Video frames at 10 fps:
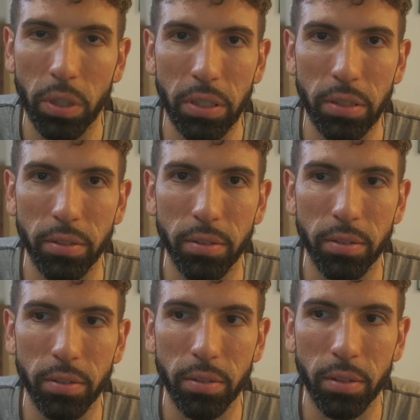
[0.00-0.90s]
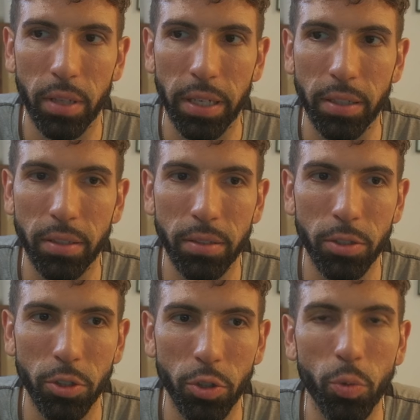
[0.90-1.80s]
is like
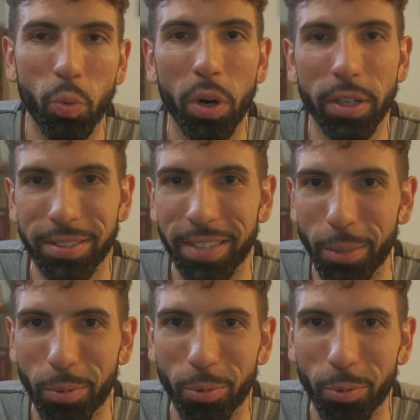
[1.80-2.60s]
you want a type